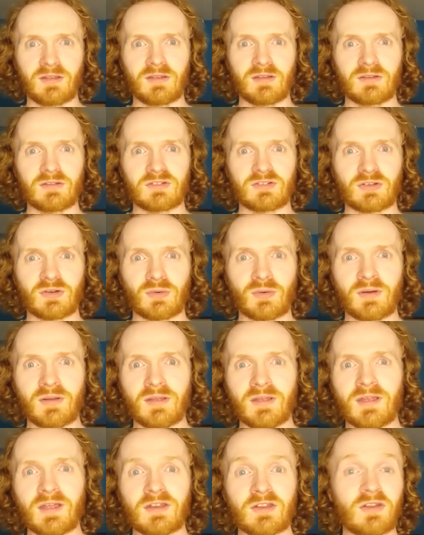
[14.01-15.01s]
So
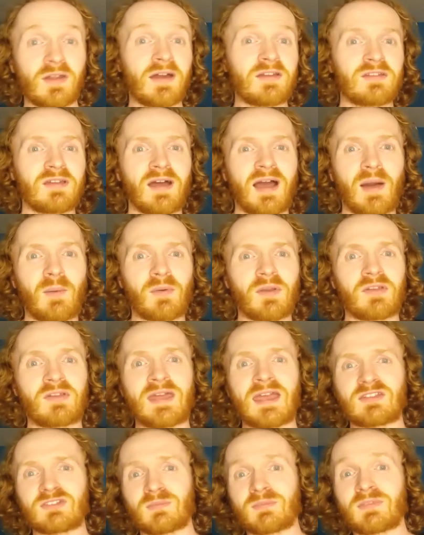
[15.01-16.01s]
tonight I want to
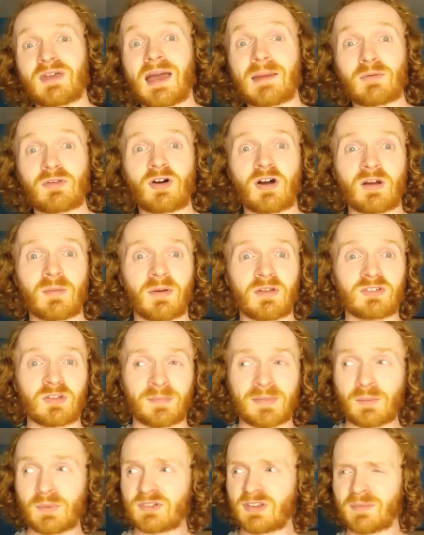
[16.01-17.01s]
take some time to talk about
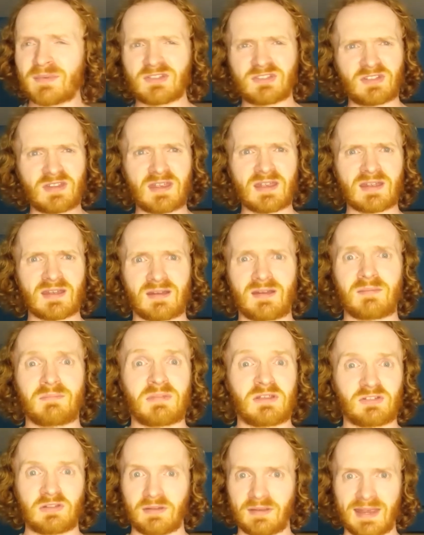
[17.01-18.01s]
something which I've been seeing
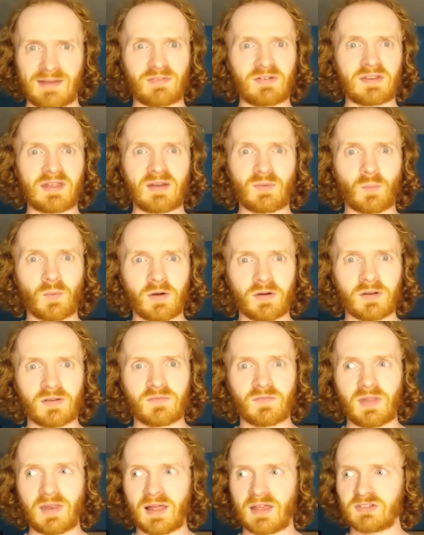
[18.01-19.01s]
basically every day at work for
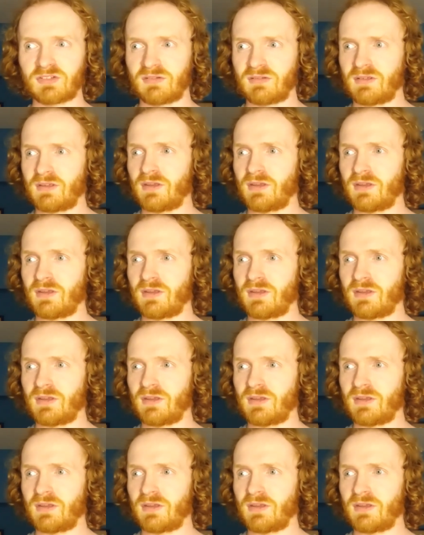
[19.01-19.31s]
the last,